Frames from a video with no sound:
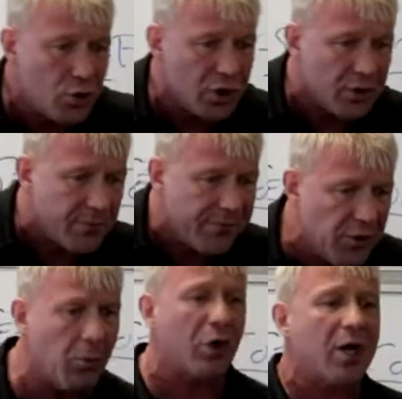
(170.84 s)
you can
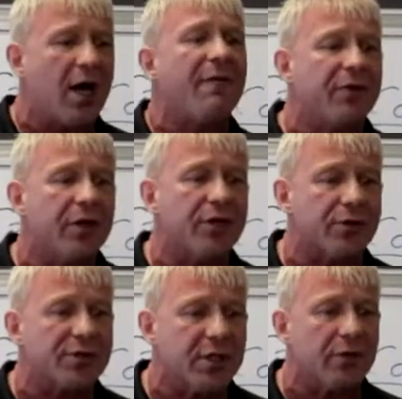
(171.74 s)
feel more confident in
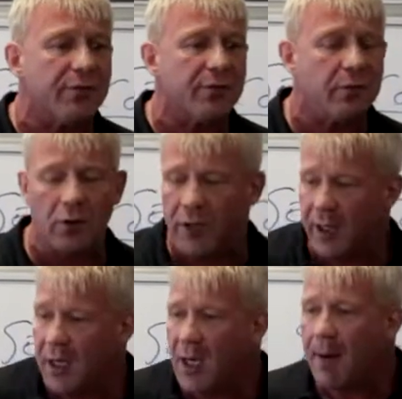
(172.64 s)
yourself. Okay.
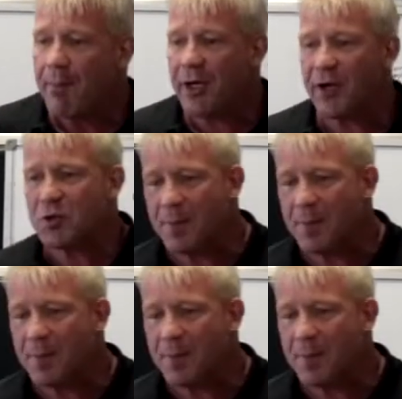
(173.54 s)
But here's